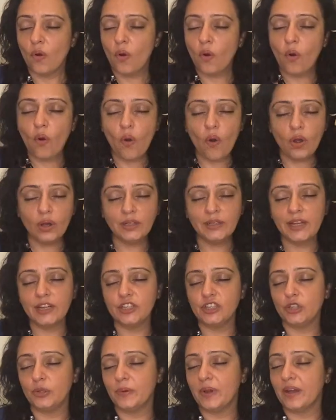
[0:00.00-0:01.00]
all
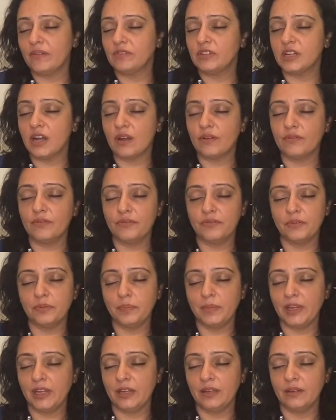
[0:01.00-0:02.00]
that you have done for
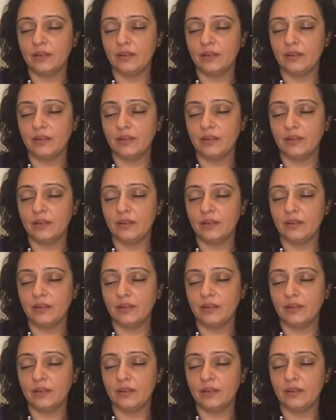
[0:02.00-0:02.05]
me,